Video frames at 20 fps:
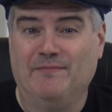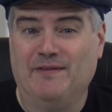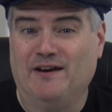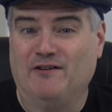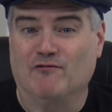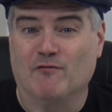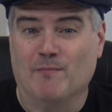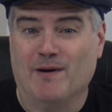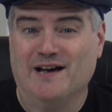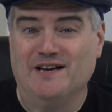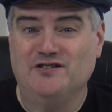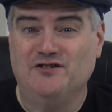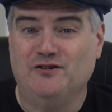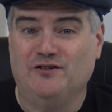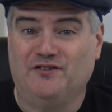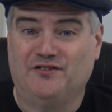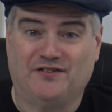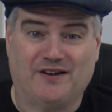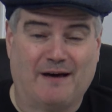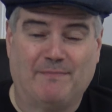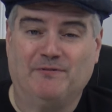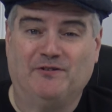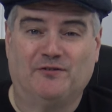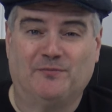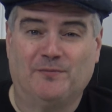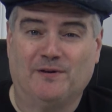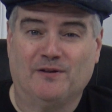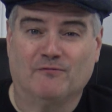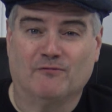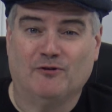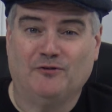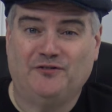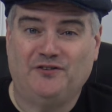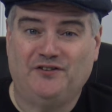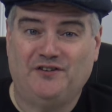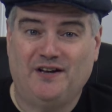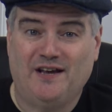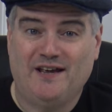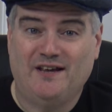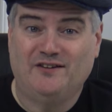that reminds you to stop and smell the
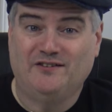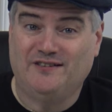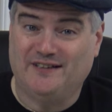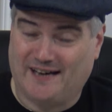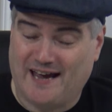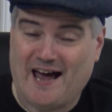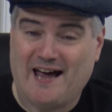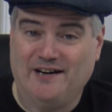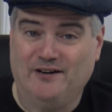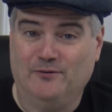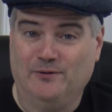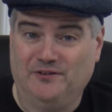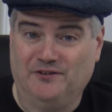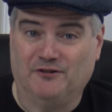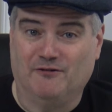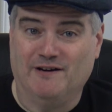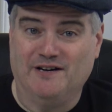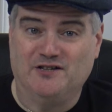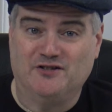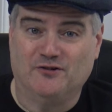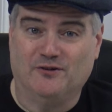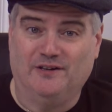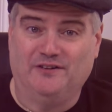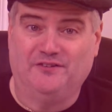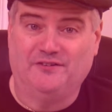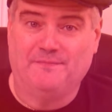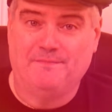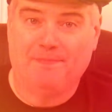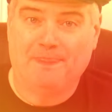roses, Takaido is a great choice.